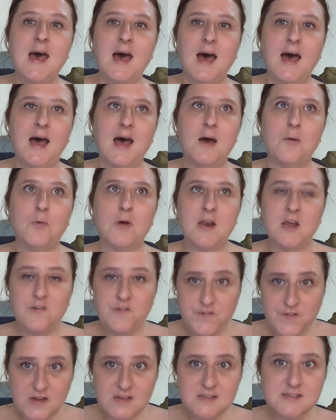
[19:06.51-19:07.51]
When I
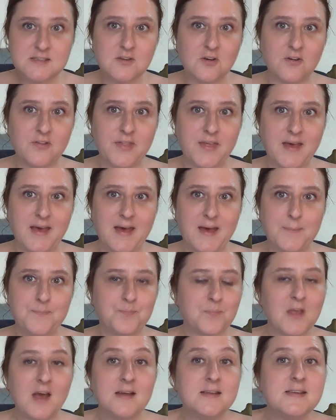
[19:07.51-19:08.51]
first got there,
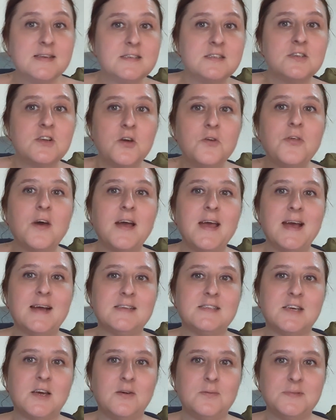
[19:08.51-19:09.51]
I didn't know that I had
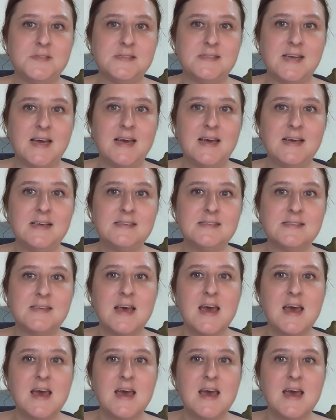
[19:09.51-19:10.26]
to go upstairs